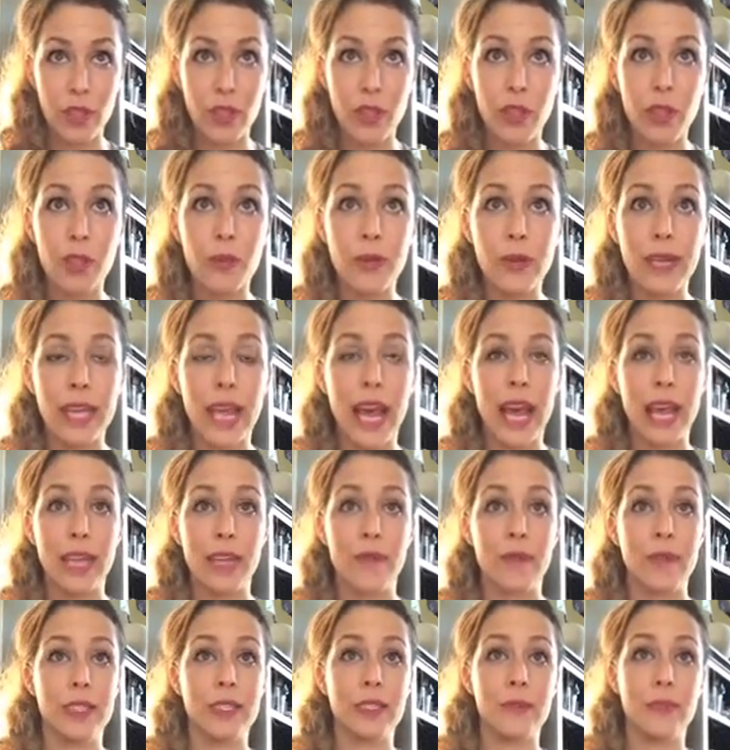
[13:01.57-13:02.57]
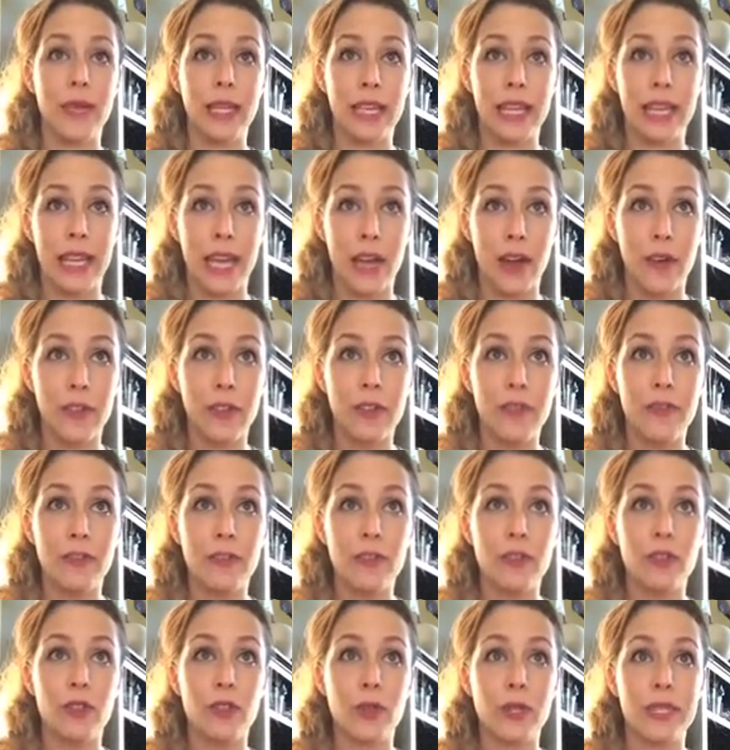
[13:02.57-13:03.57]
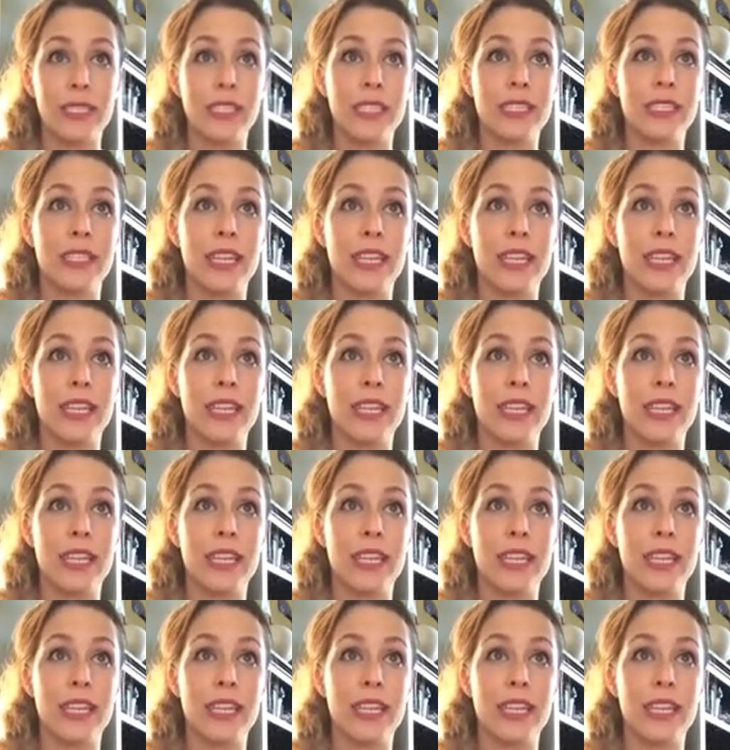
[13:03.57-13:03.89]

3, I commit to making healthy food choices